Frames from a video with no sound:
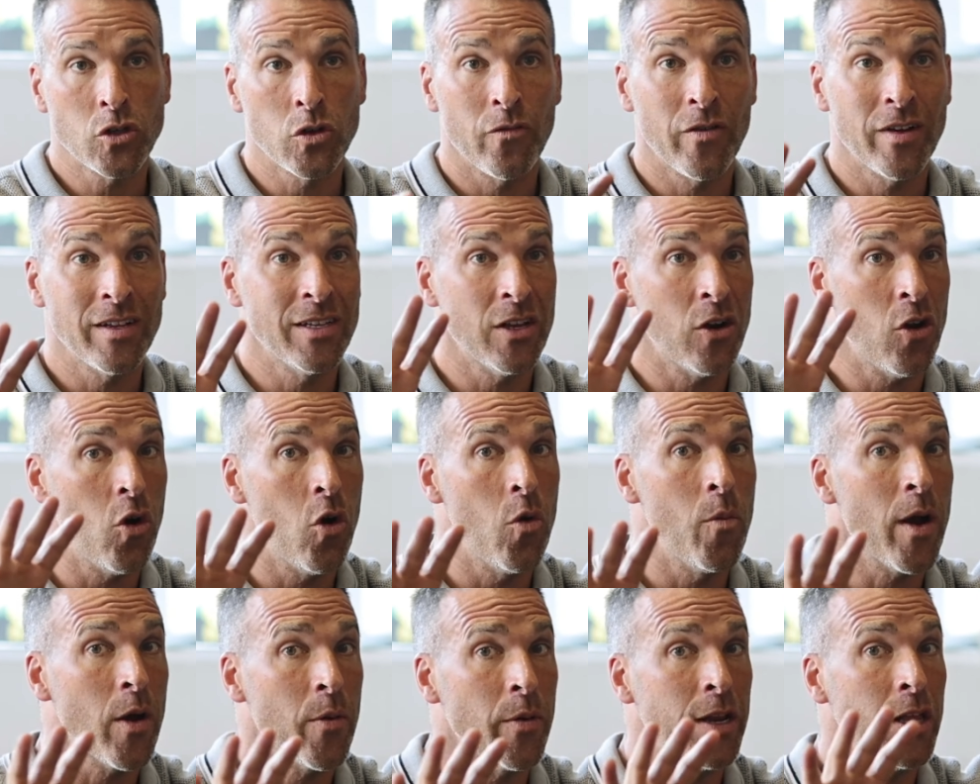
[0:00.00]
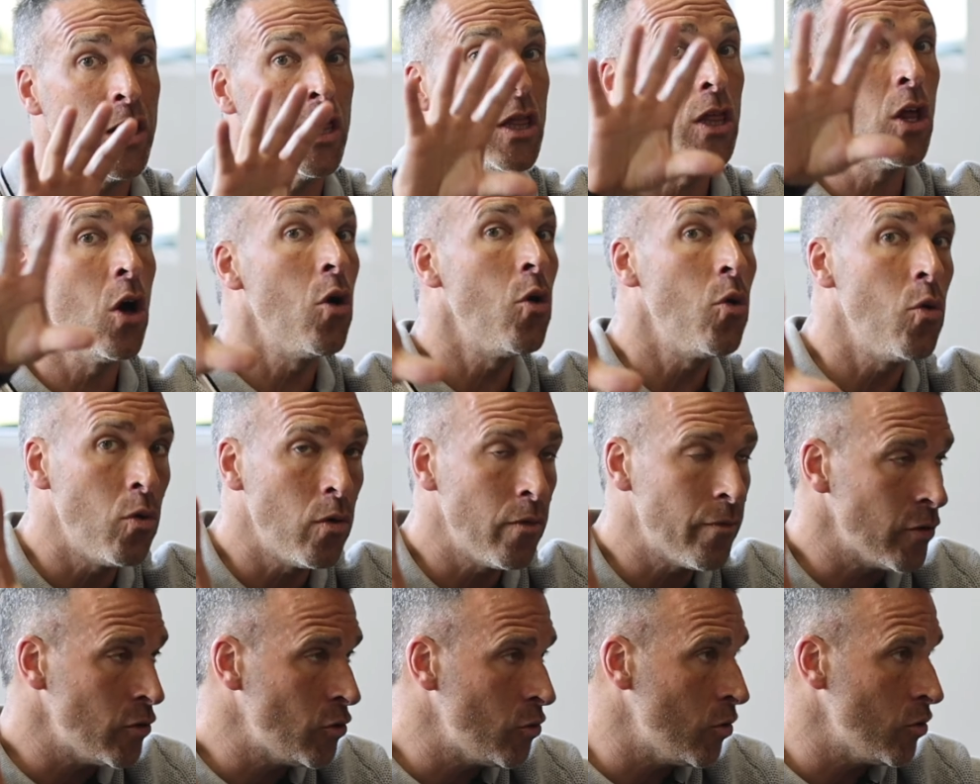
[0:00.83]
So if I did a home equity
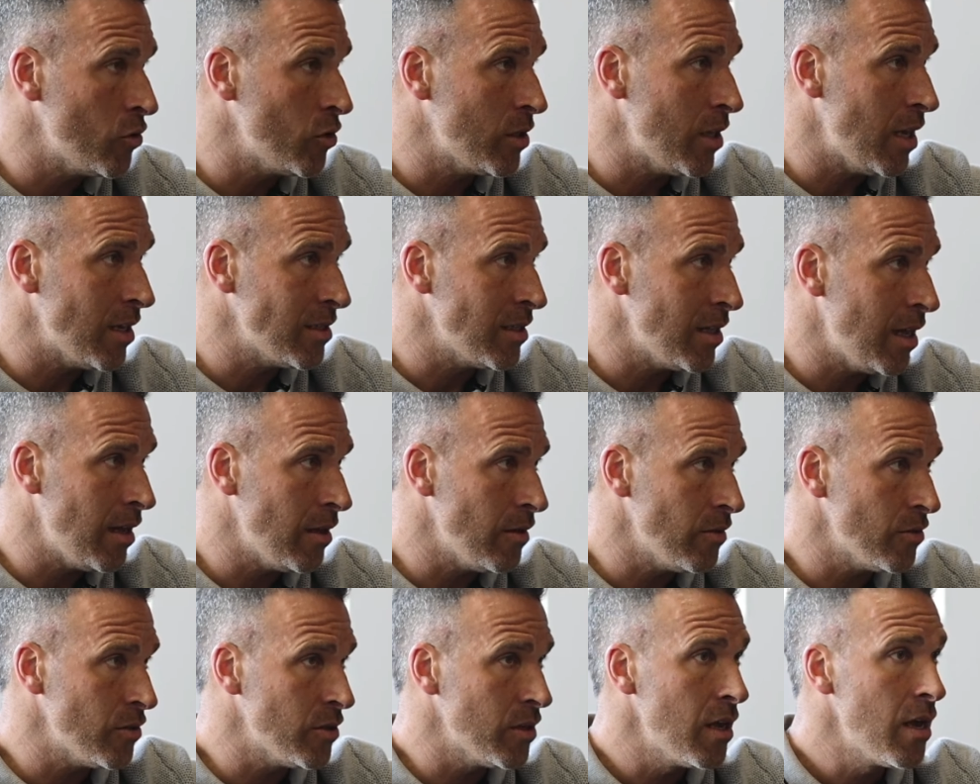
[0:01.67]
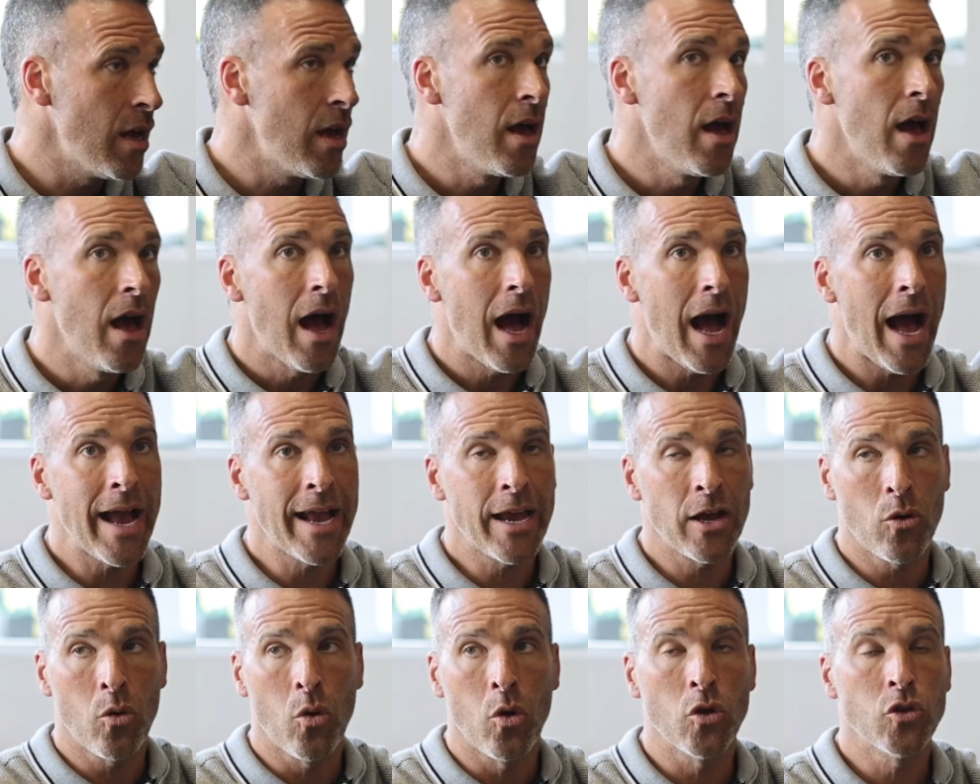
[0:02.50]
loan for $200,000, I
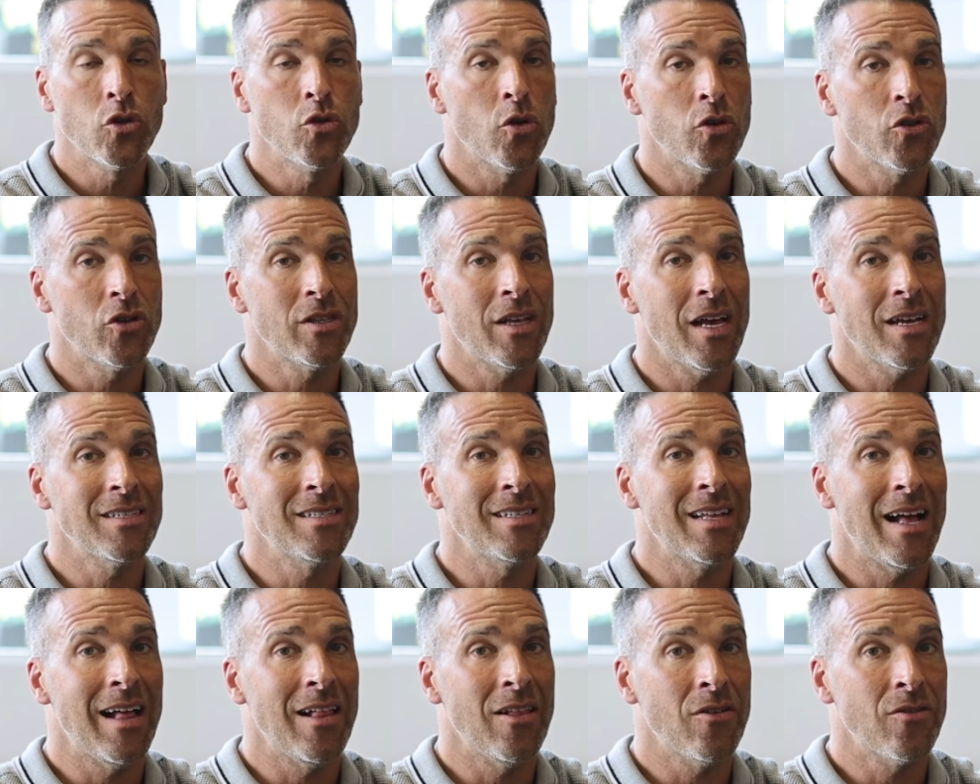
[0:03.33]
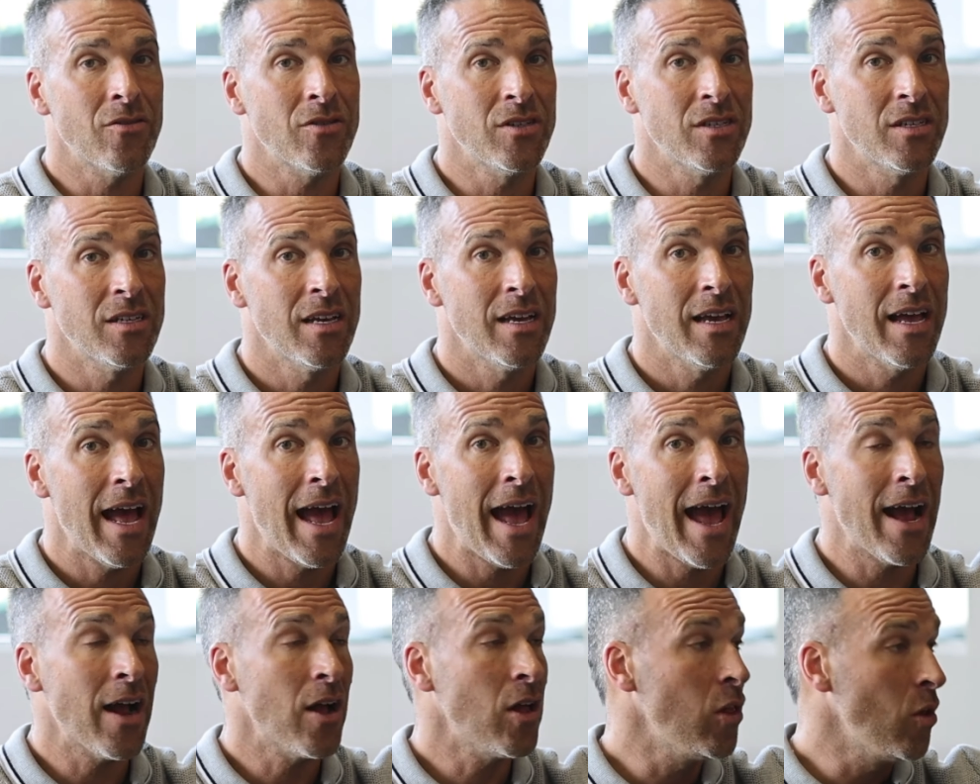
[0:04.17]
get all $200,000
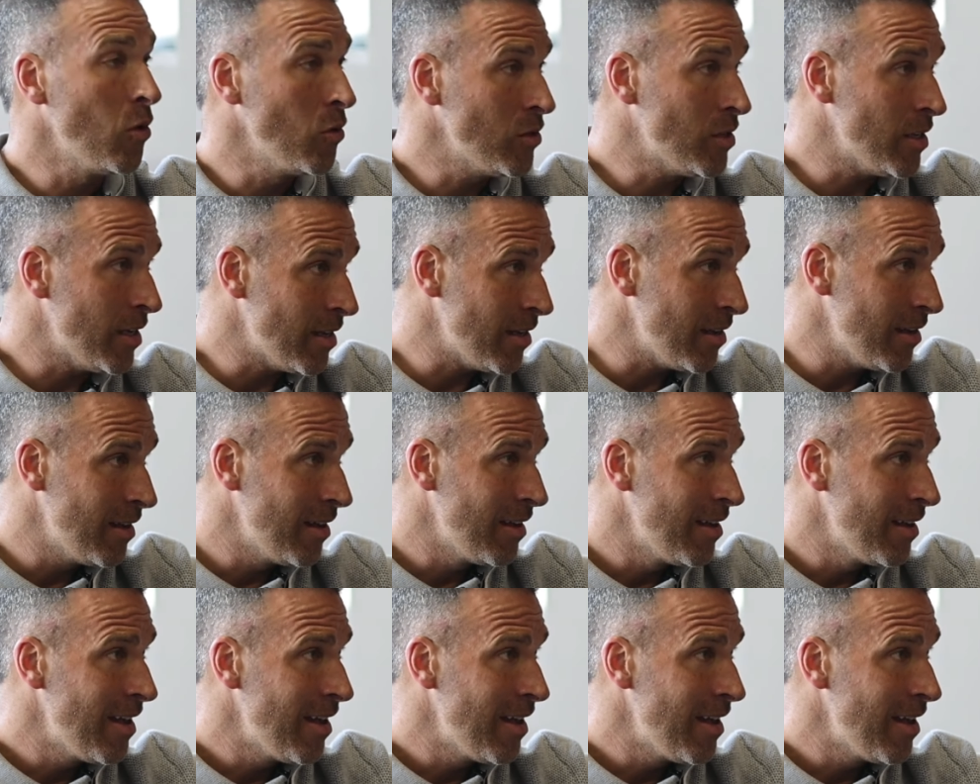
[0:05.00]
at closing,